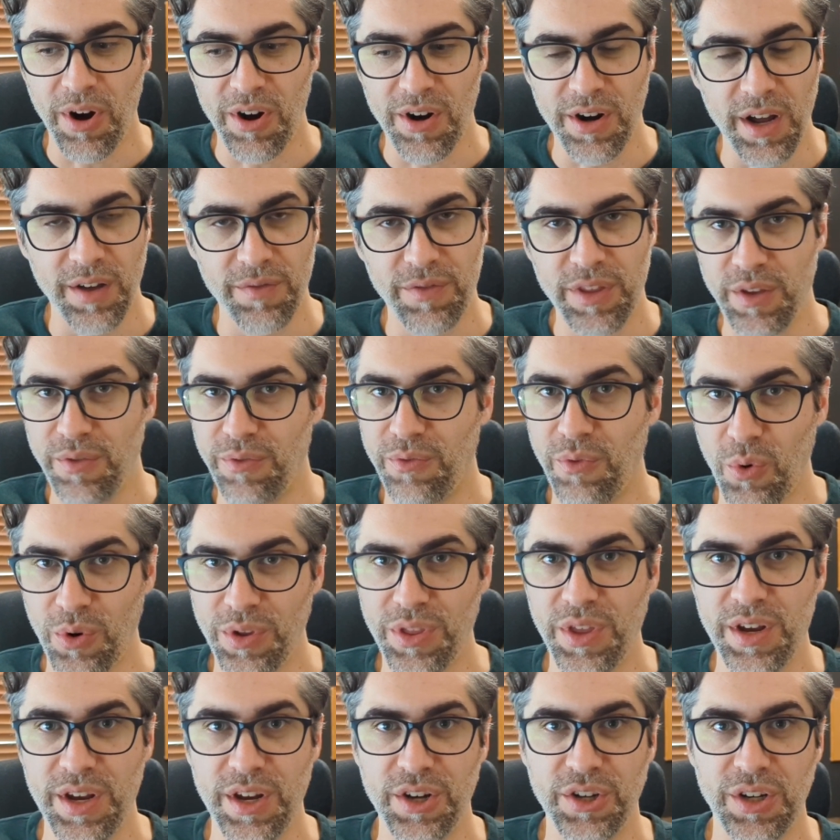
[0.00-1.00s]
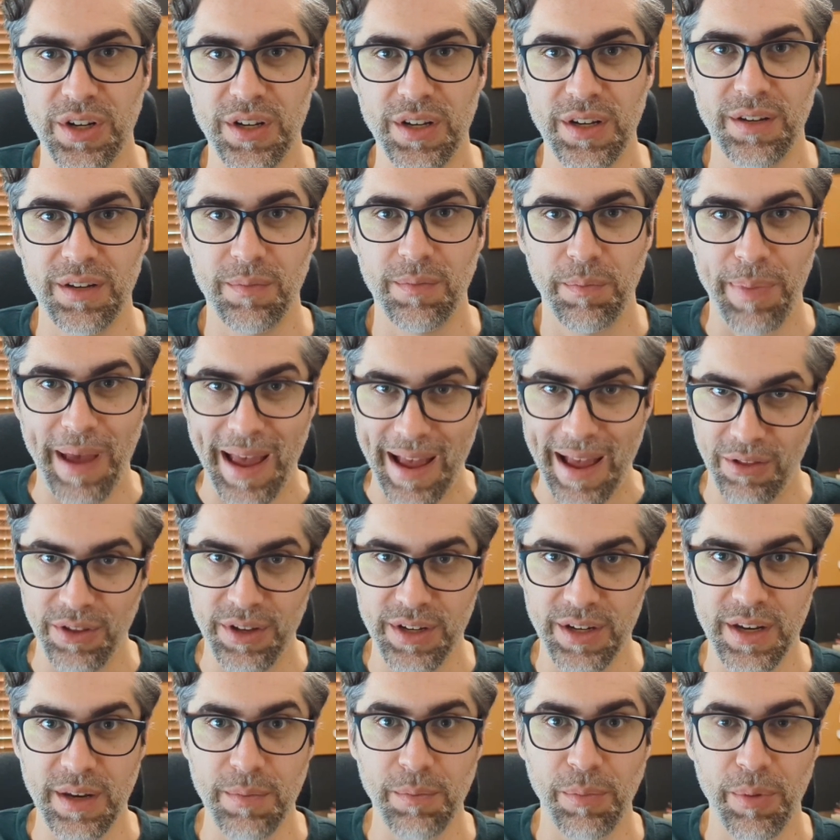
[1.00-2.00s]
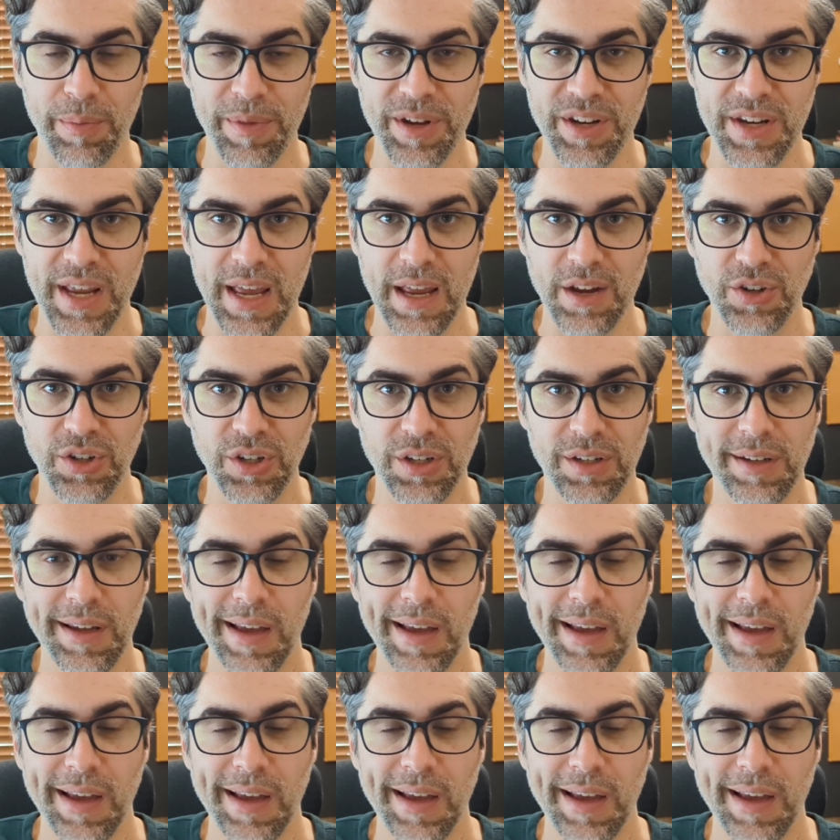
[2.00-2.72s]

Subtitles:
of the 4th edition Paladin implementation,